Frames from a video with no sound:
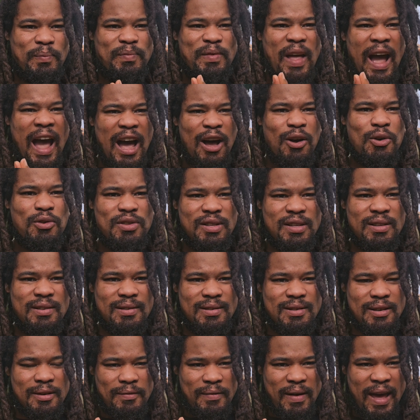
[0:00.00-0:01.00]

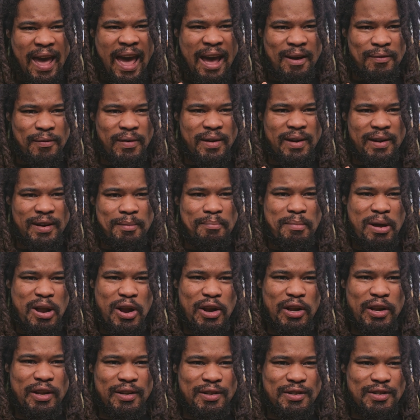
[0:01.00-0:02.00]
Thousands of African
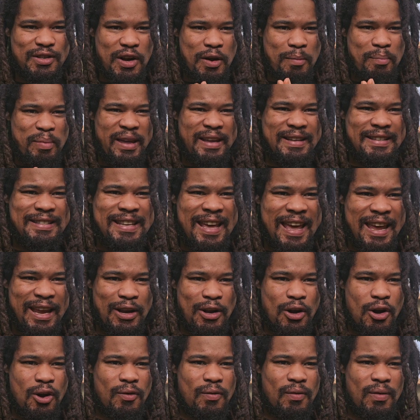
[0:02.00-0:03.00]
Americans are being
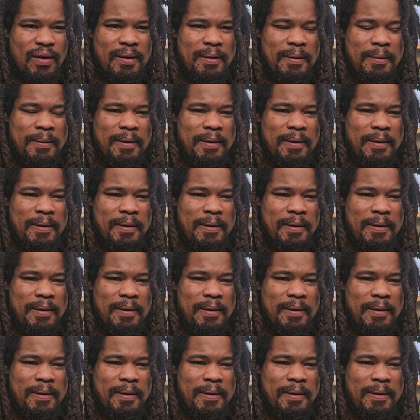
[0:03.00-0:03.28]
taken off